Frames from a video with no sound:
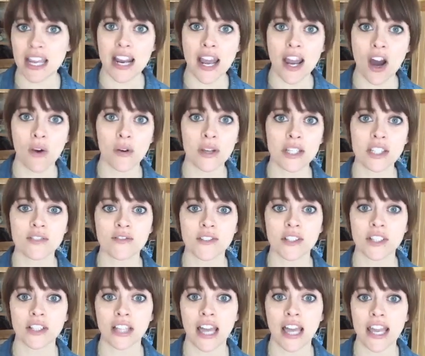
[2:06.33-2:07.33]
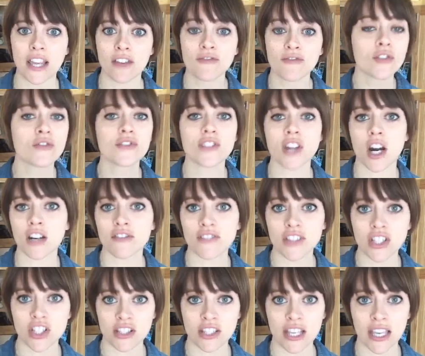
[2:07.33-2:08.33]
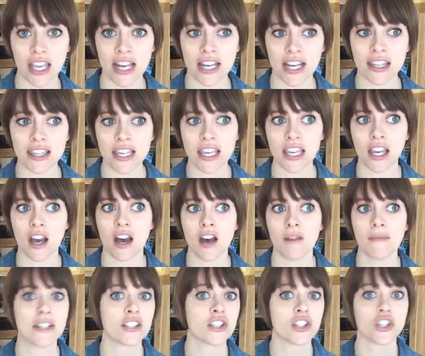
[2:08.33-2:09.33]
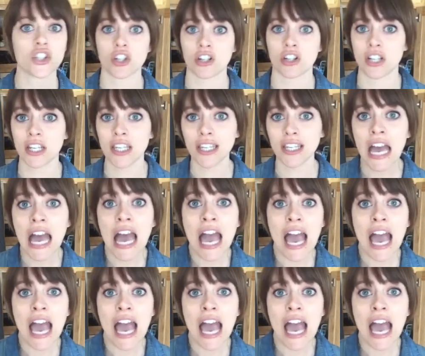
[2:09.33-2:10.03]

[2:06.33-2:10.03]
And I always feel like food photography, just like anything, is a journey.